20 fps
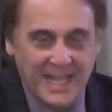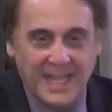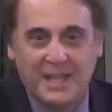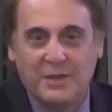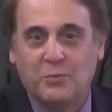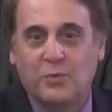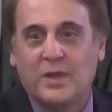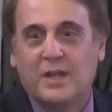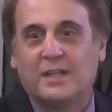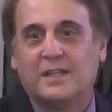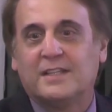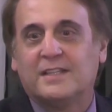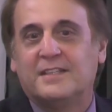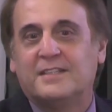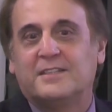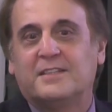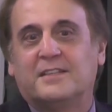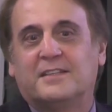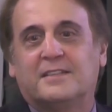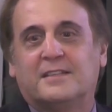Well,
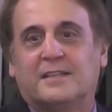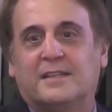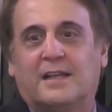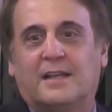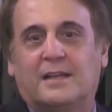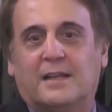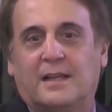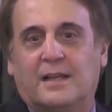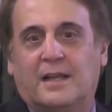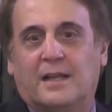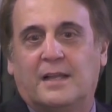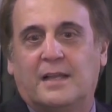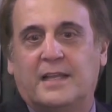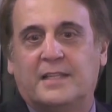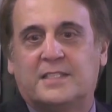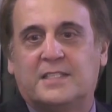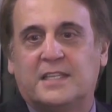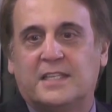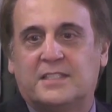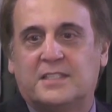
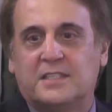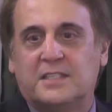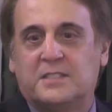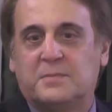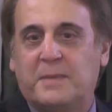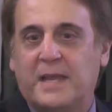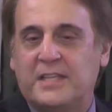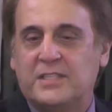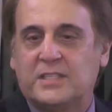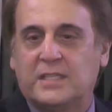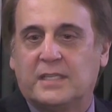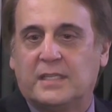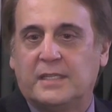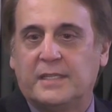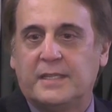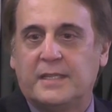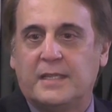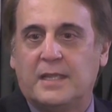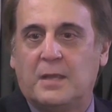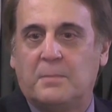it's
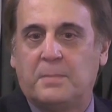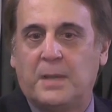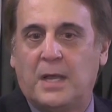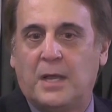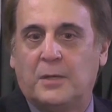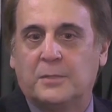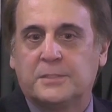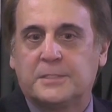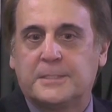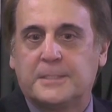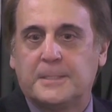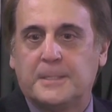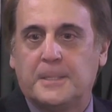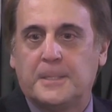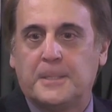basically about